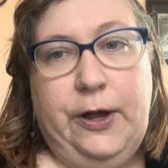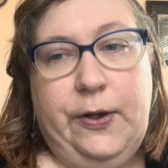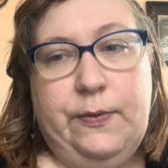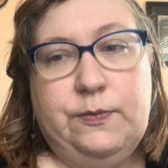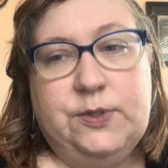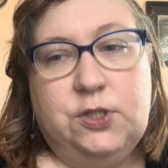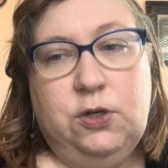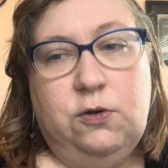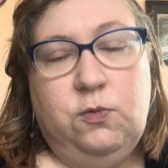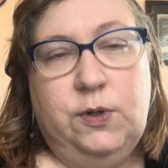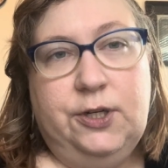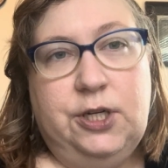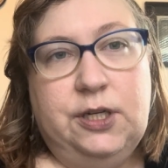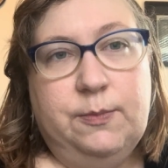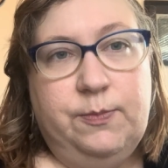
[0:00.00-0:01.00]
So
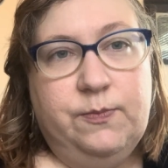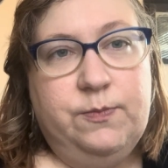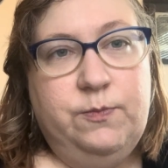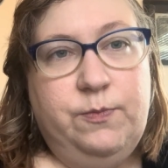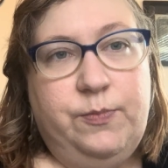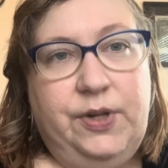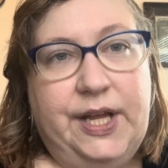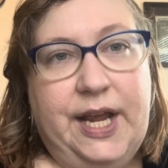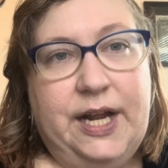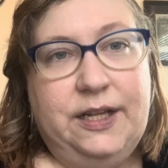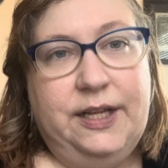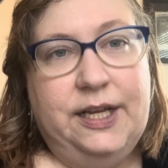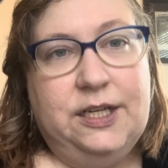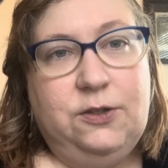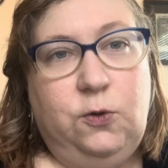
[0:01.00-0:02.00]
we're gonna plant
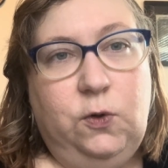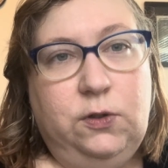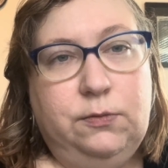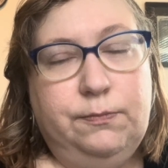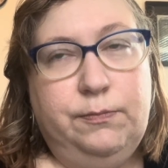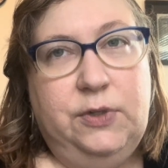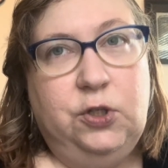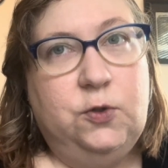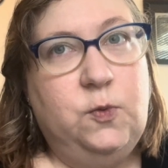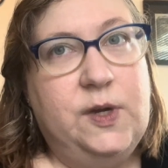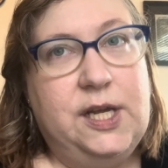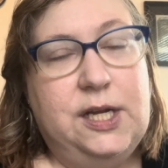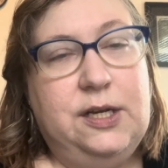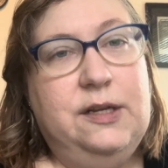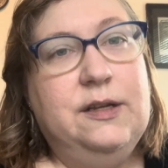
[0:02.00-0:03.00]
like a whole
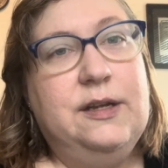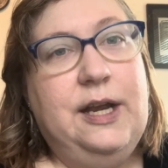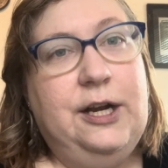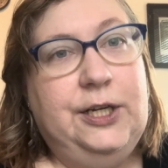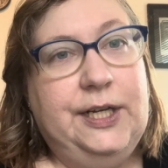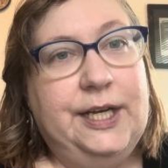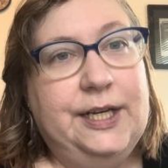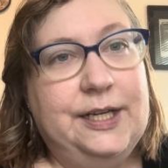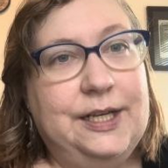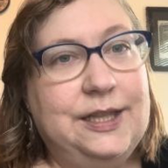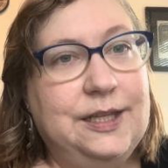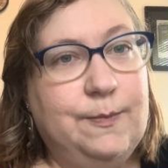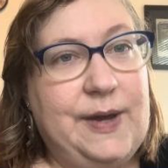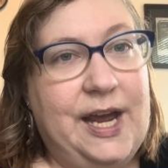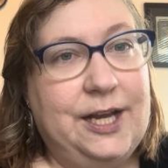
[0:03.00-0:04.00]
milkweed area in
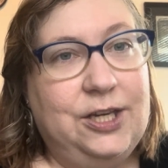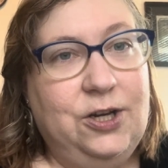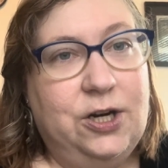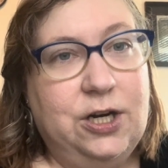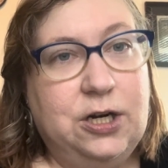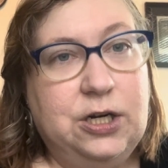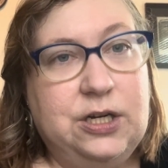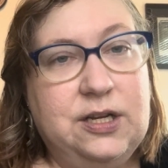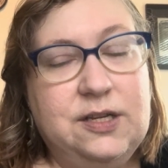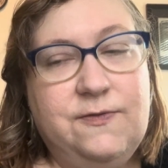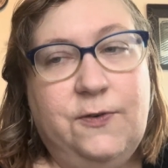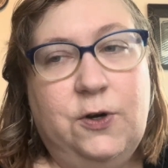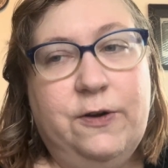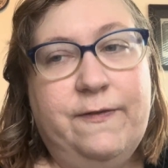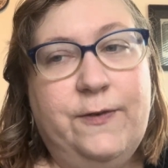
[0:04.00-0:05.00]
the backyard
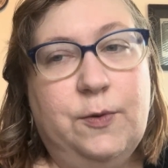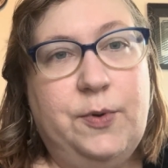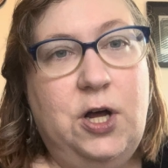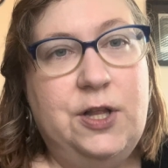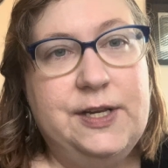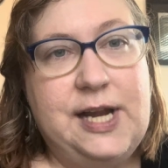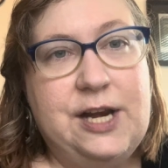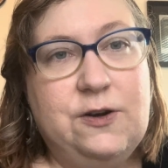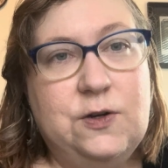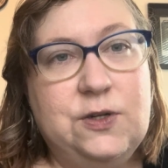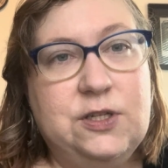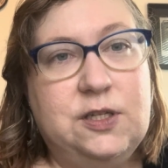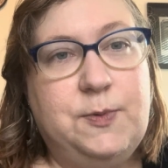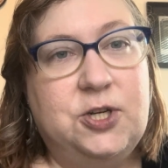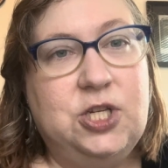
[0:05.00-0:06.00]
for pollinators,
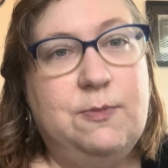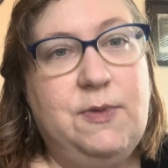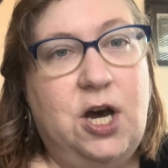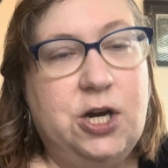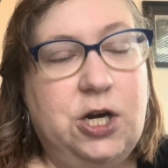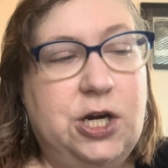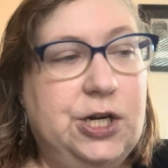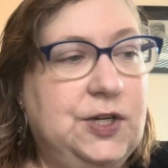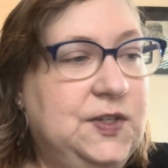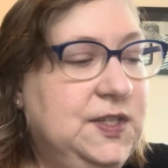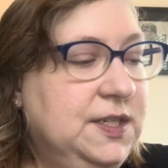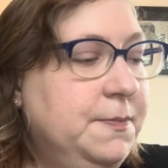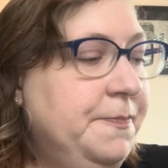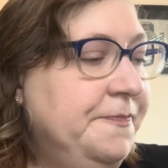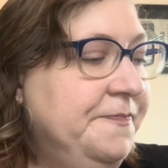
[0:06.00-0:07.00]
especially monarchs,